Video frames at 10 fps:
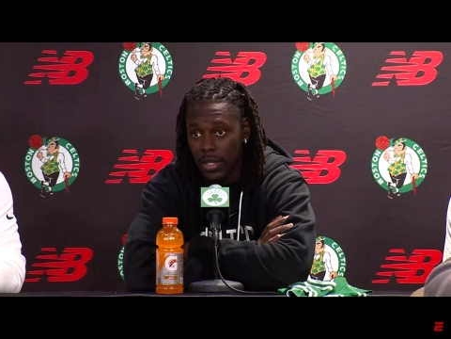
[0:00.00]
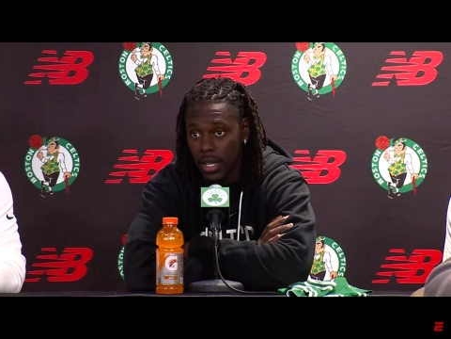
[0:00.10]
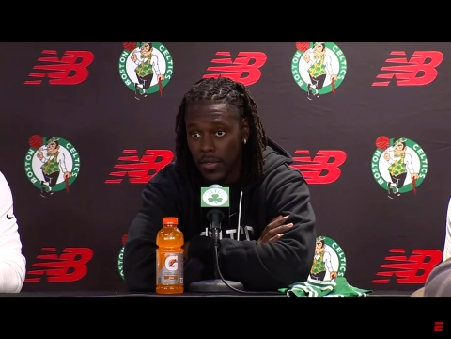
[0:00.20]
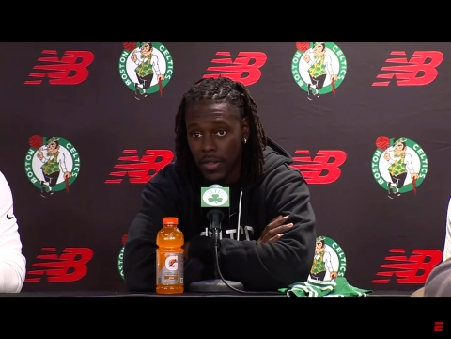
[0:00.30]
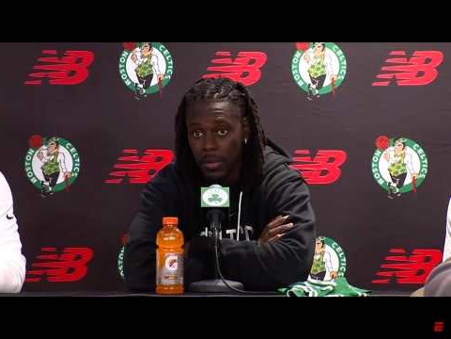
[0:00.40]

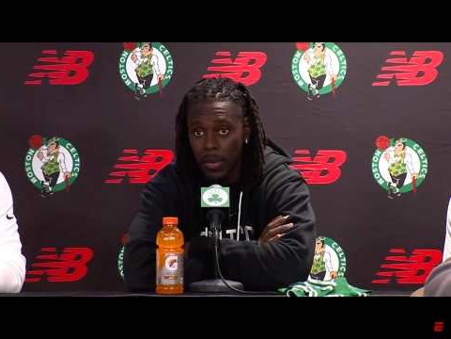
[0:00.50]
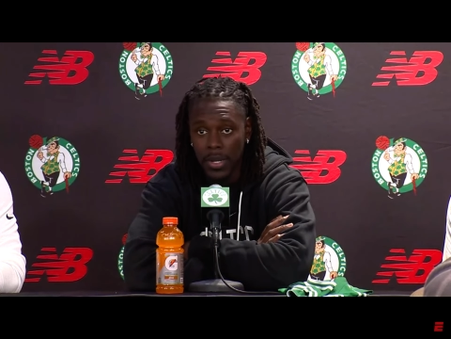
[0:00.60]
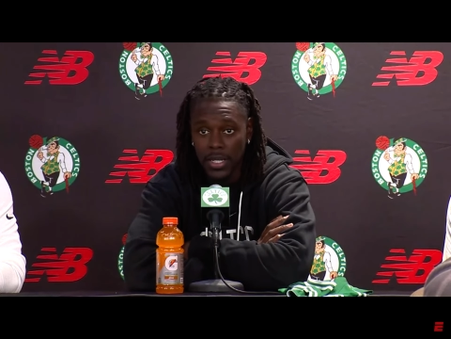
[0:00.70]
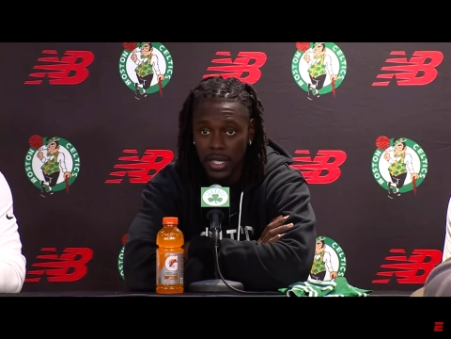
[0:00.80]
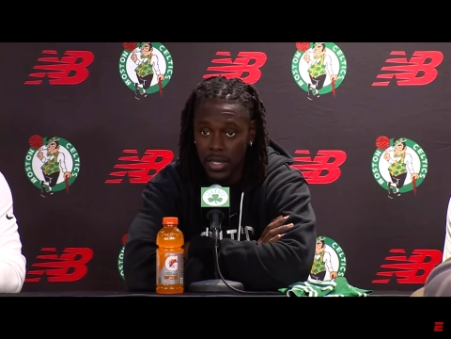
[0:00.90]
definitely my
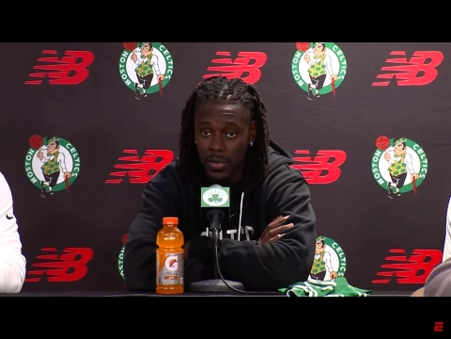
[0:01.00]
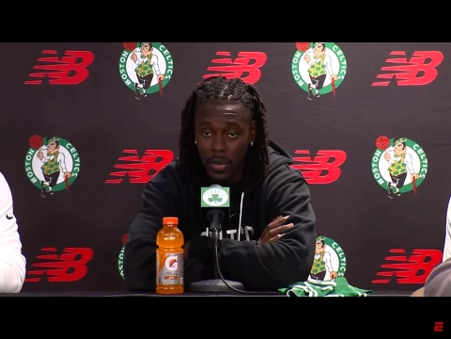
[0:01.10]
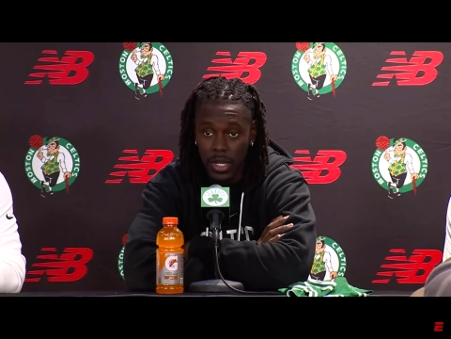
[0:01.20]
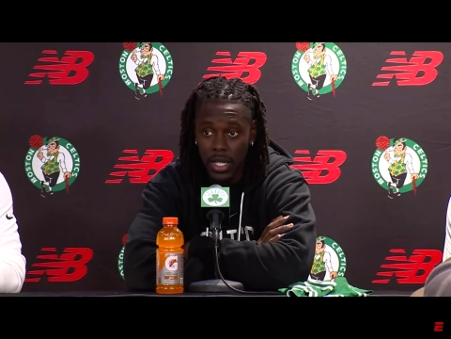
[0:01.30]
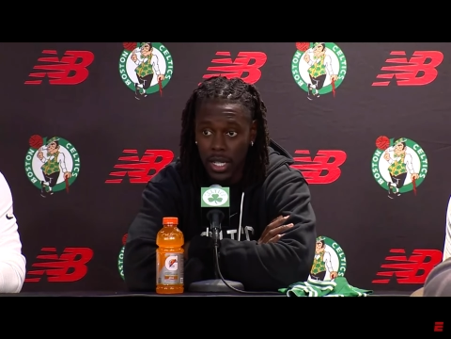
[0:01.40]
best chance of
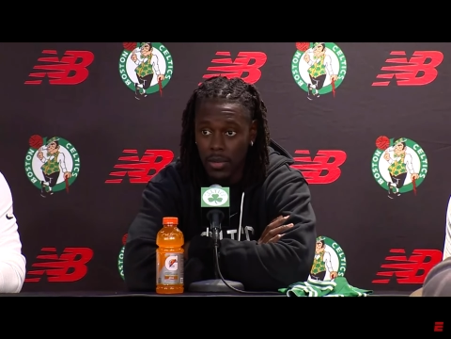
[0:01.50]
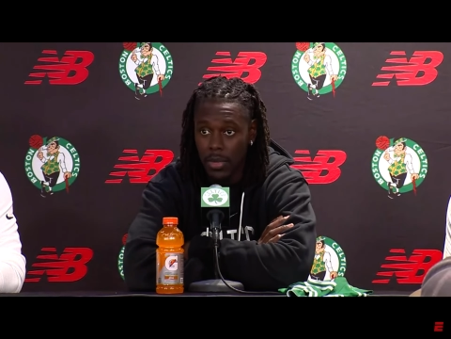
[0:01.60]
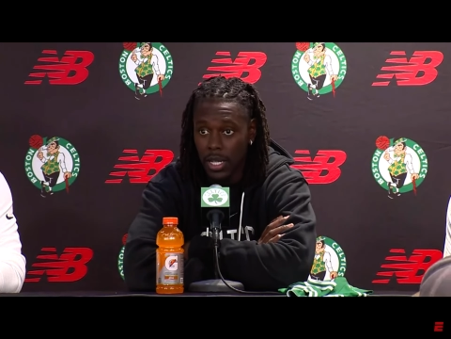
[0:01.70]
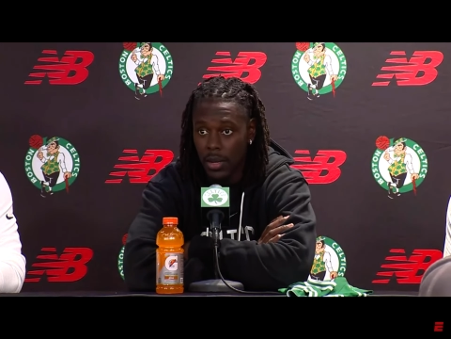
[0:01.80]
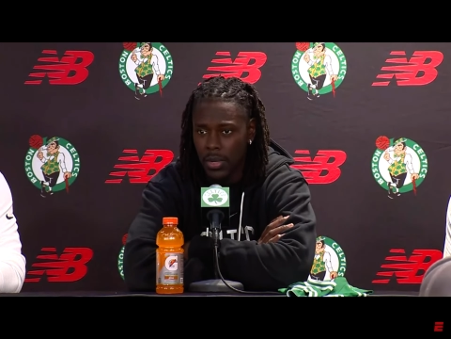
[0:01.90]
winning and
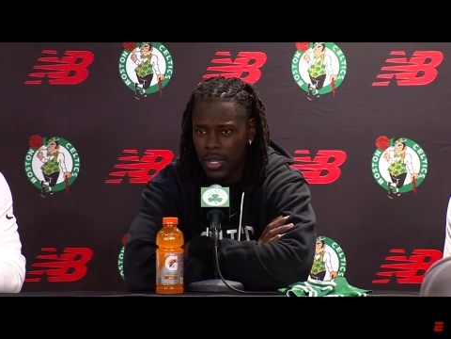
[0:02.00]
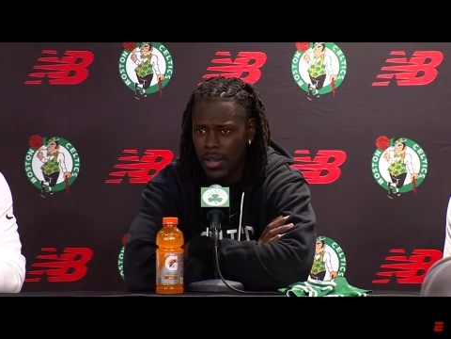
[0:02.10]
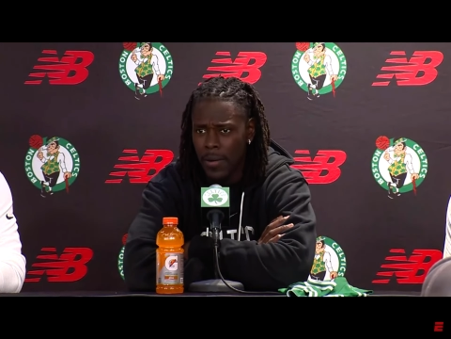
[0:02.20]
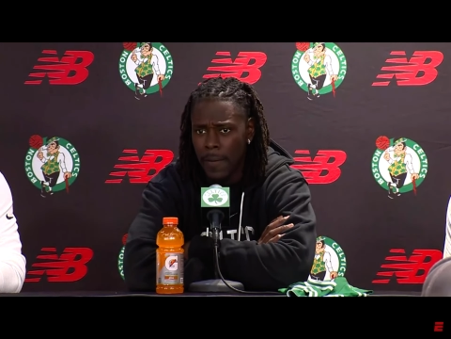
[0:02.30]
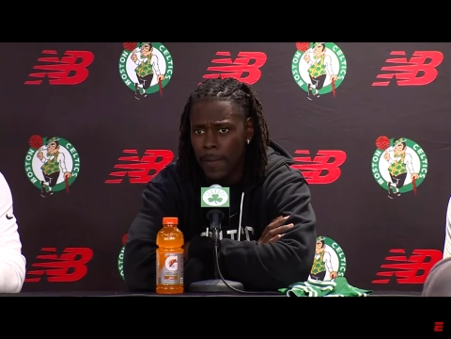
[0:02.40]
being able to
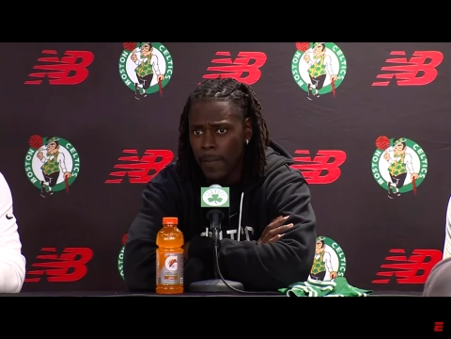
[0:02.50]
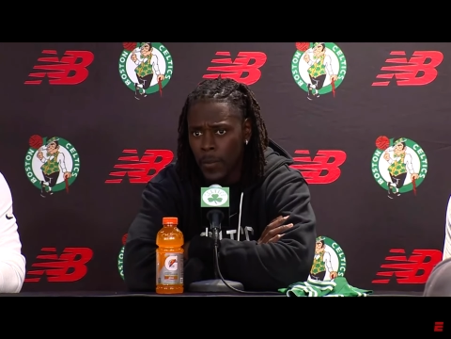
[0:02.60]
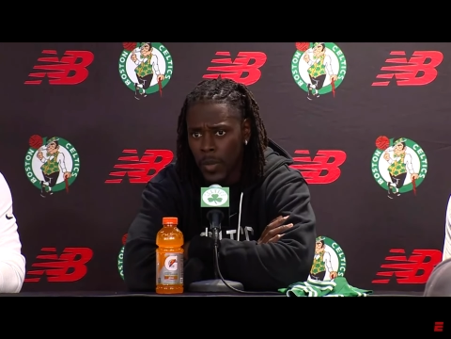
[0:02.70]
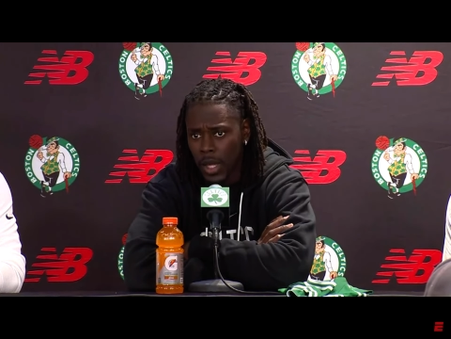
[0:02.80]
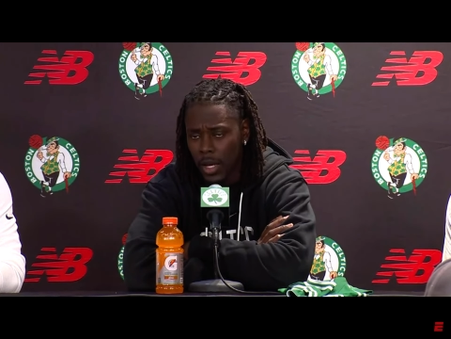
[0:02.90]

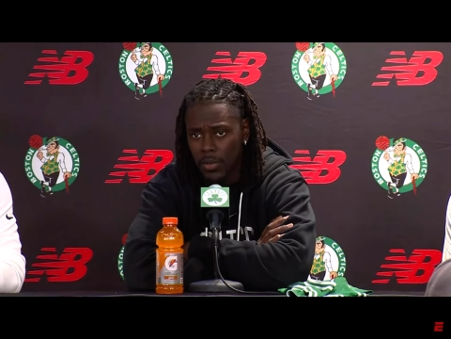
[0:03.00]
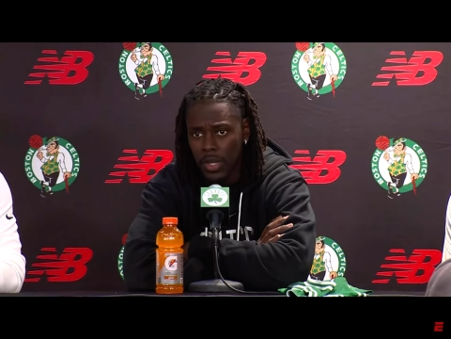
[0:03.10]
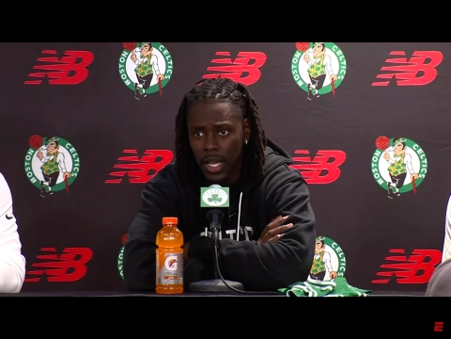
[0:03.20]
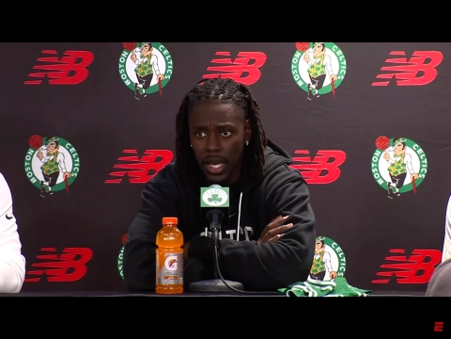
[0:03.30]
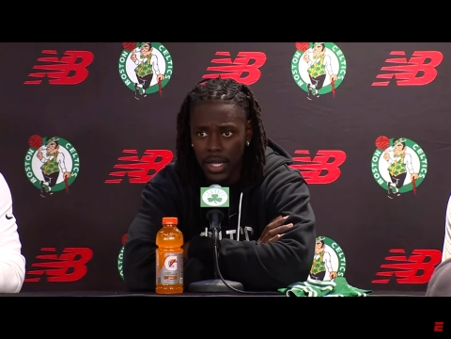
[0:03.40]
help
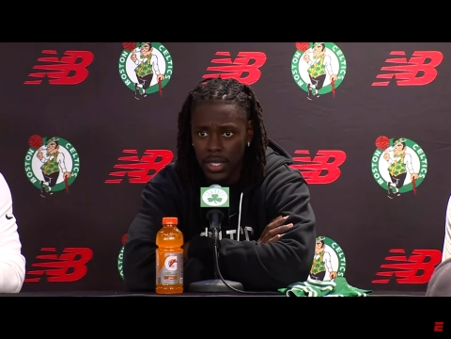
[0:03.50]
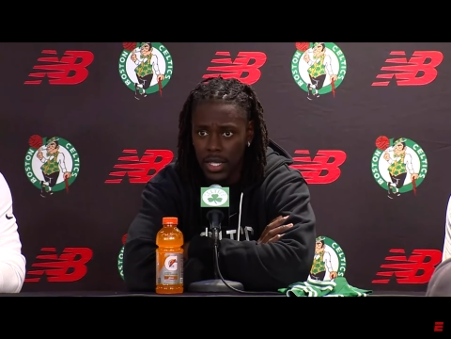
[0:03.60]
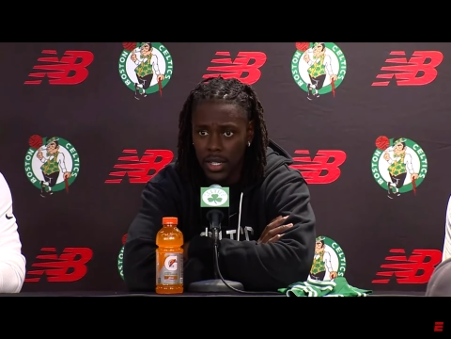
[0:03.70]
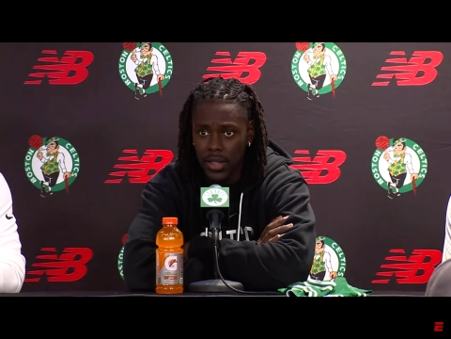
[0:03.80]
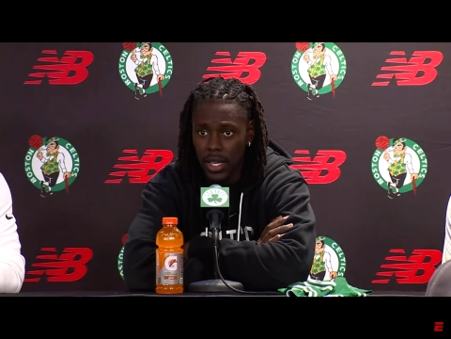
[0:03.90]
the guys
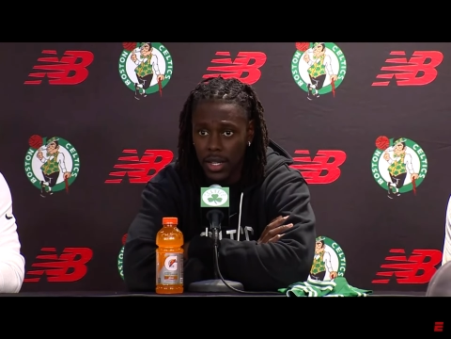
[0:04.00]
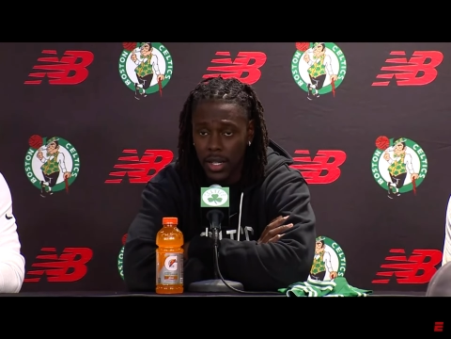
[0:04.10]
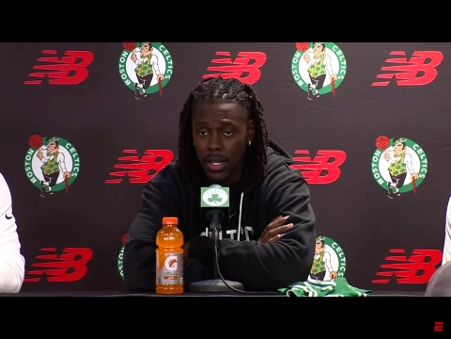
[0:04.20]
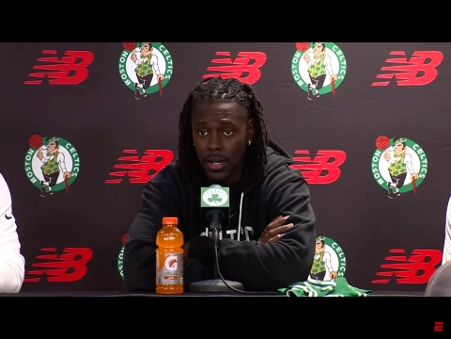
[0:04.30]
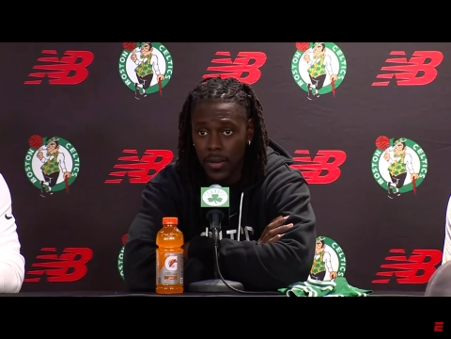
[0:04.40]
here that
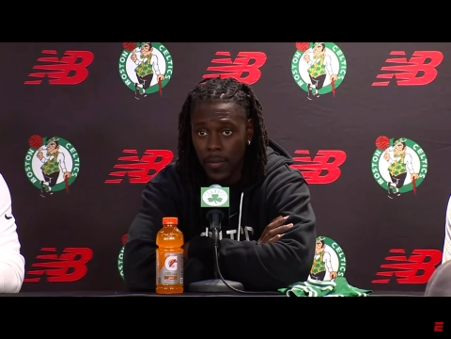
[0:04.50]
uh,